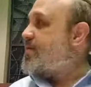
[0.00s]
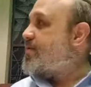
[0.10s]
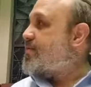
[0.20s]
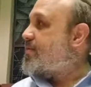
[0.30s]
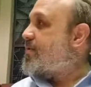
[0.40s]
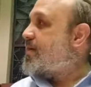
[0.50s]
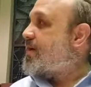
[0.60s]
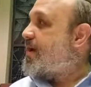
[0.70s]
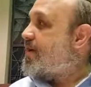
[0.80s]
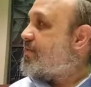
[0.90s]
is
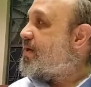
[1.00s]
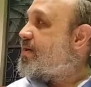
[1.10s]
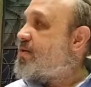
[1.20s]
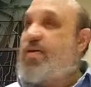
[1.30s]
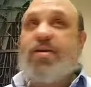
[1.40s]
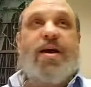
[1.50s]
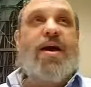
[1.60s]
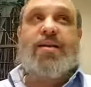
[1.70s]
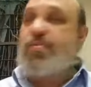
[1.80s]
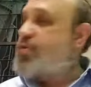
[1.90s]
calling God. We call
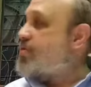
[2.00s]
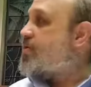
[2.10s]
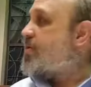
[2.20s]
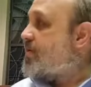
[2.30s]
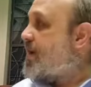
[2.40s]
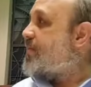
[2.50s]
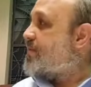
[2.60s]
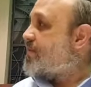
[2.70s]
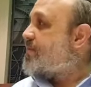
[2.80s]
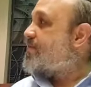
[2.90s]
God Ribono
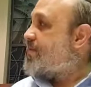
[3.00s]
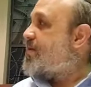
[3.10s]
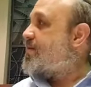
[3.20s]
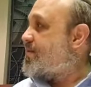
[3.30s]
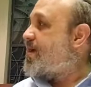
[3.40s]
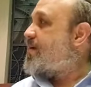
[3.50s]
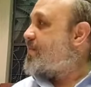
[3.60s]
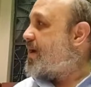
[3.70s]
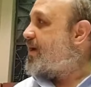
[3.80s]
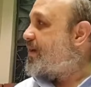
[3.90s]
Olam, you know, God
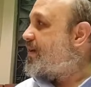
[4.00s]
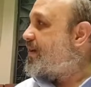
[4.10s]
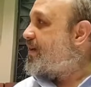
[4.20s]
Almighty.